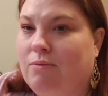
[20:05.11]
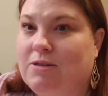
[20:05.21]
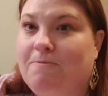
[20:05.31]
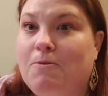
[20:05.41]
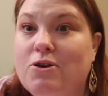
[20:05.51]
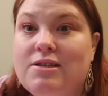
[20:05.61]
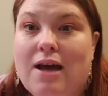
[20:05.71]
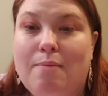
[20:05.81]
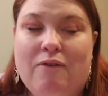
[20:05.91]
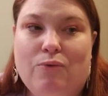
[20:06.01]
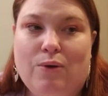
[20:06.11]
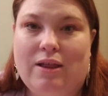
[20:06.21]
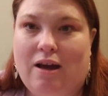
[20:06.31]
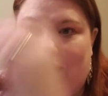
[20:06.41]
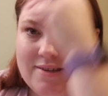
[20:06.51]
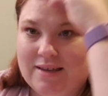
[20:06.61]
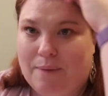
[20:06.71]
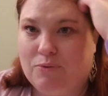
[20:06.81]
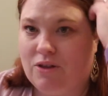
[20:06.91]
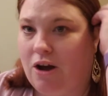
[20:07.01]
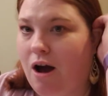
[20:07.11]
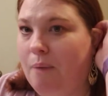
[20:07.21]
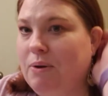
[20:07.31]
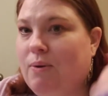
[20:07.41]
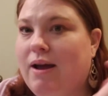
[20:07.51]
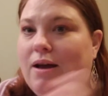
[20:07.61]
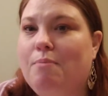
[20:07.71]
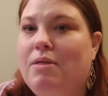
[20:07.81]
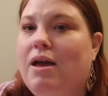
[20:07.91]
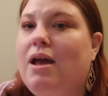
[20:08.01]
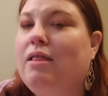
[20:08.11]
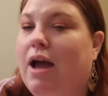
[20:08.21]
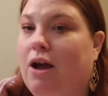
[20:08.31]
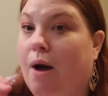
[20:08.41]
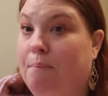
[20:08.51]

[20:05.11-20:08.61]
was the first time I've really got slapped with a copyright complaint like